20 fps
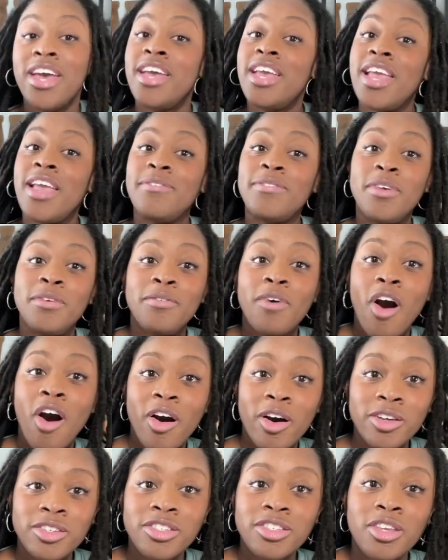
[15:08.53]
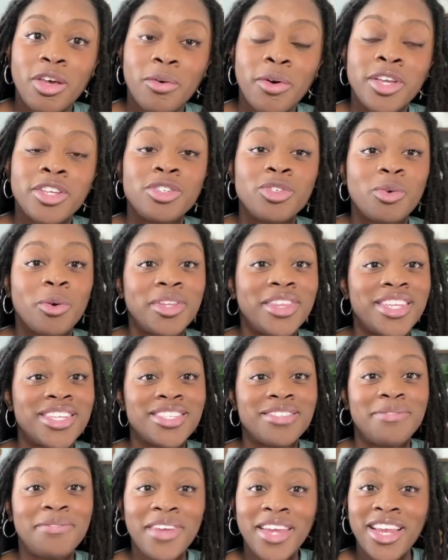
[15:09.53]
If you've also enjoyed this
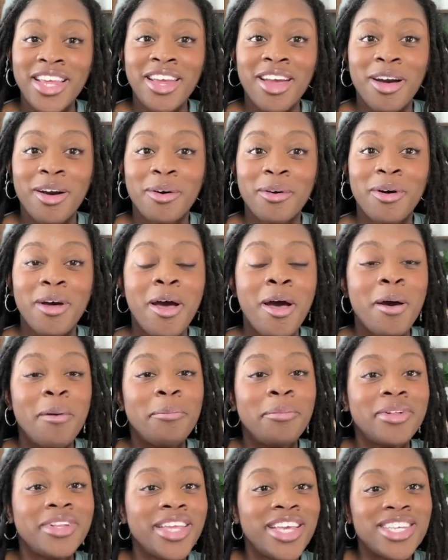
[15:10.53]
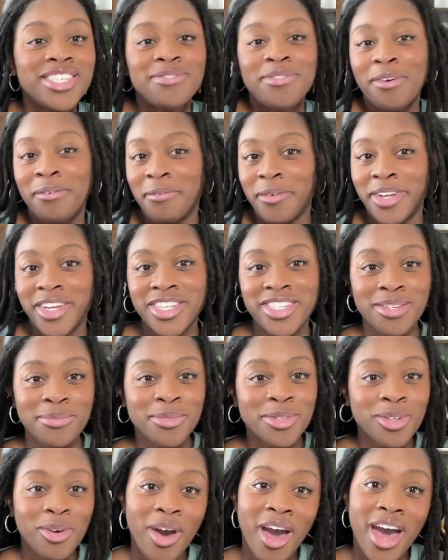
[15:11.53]
video, please feel free to
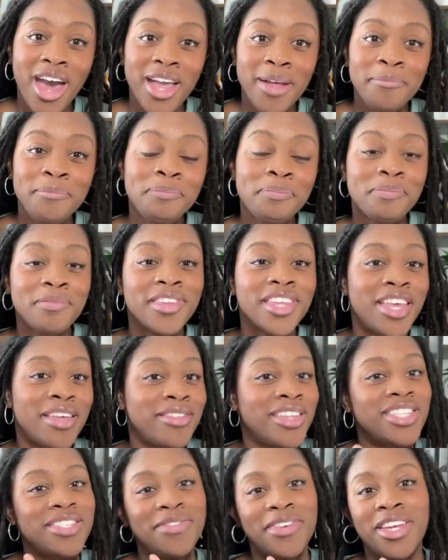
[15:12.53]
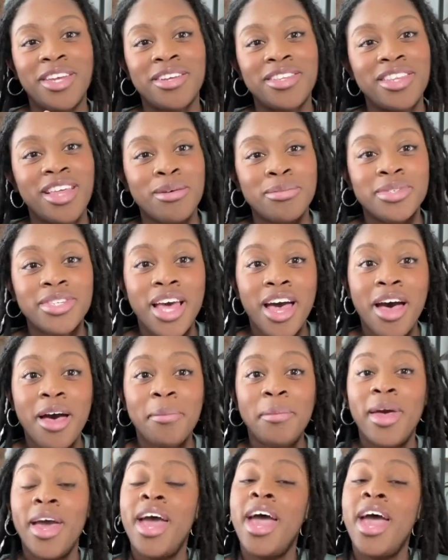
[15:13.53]
subscribe, give this video a thumbs up,